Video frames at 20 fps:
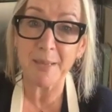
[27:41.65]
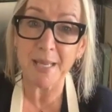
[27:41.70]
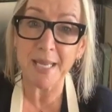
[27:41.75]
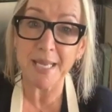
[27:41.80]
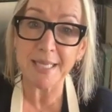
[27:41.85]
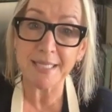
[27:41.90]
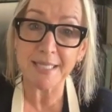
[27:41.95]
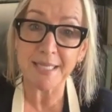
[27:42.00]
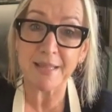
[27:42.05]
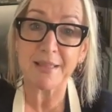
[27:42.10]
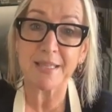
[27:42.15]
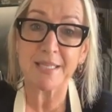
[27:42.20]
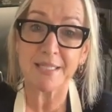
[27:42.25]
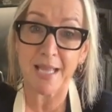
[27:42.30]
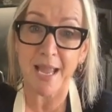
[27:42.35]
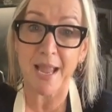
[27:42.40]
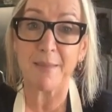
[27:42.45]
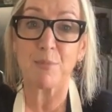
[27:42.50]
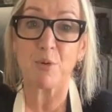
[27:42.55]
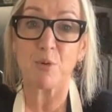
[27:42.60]
is the
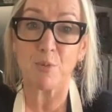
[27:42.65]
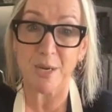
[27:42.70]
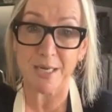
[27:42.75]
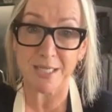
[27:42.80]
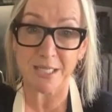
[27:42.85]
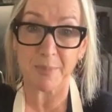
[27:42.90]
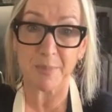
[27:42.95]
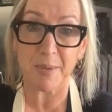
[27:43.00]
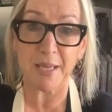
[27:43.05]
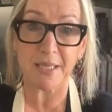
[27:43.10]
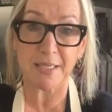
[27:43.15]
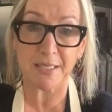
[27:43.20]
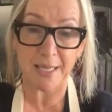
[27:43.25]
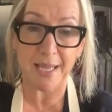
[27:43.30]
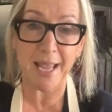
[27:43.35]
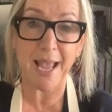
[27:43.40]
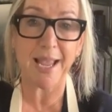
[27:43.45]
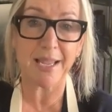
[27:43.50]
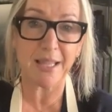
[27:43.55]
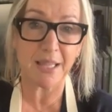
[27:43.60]
same recipe as the
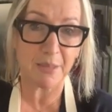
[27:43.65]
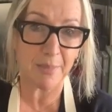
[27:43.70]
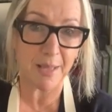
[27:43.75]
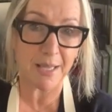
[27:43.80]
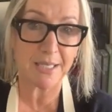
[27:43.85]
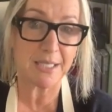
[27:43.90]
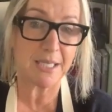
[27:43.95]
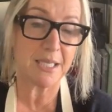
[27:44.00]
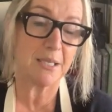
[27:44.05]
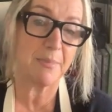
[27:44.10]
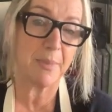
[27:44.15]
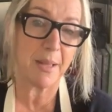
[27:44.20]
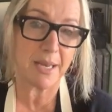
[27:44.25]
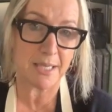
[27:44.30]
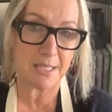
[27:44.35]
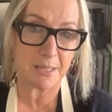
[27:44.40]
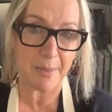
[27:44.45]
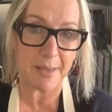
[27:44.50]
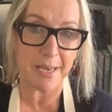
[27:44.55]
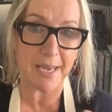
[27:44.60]
cake in the bundt tin, but
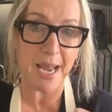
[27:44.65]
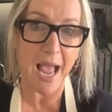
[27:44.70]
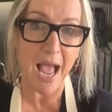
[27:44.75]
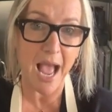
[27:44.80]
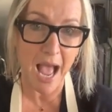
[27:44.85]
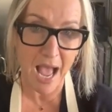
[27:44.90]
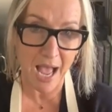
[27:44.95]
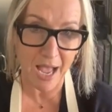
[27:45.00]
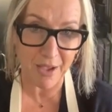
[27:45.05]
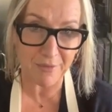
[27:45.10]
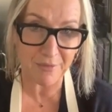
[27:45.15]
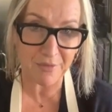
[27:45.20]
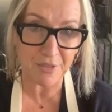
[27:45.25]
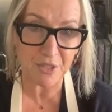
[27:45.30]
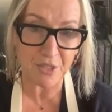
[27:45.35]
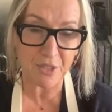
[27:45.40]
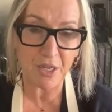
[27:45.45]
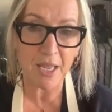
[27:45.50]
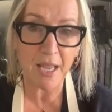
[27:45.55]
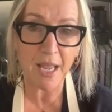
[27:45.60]
it's been halved.